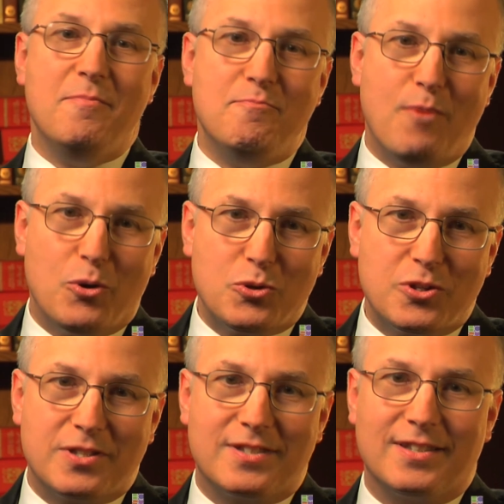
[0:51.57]

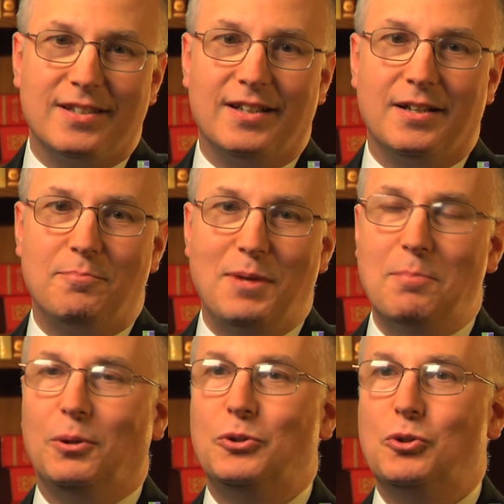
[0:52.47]
Most
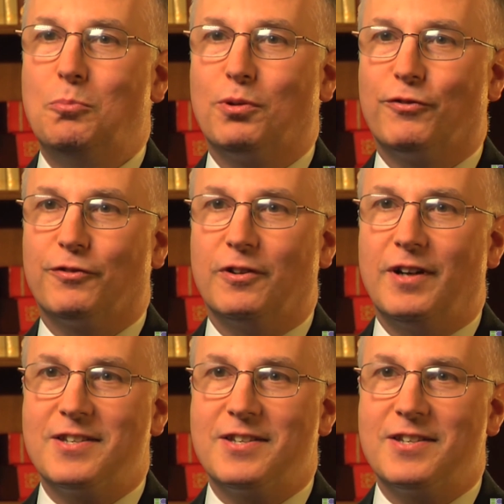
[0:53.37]
people do prefer,